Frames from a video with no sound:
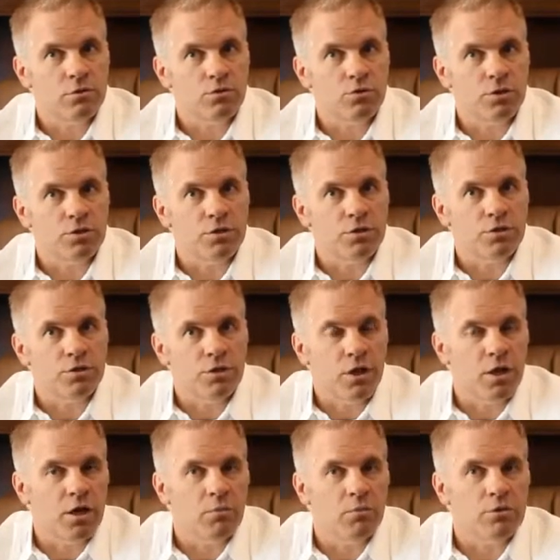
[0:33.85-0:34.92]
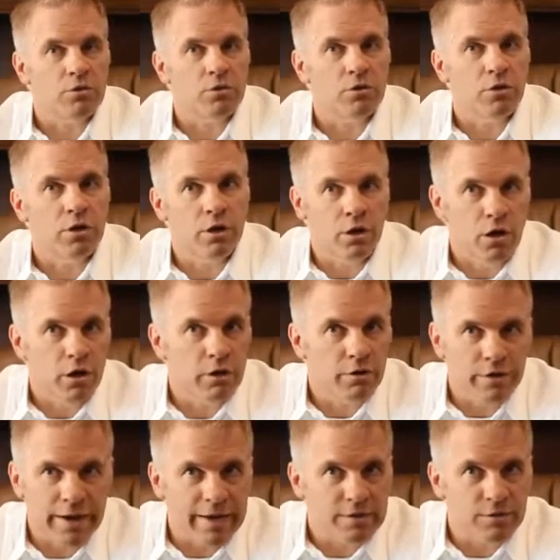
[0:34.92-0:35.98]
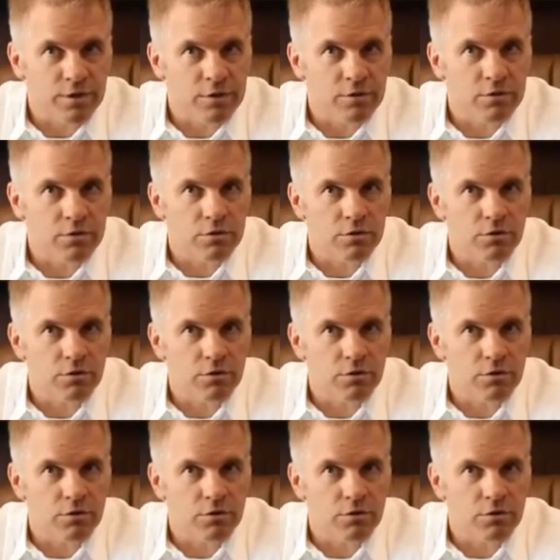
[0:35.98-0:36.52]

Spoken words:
The trustee's job is to look at all your assets,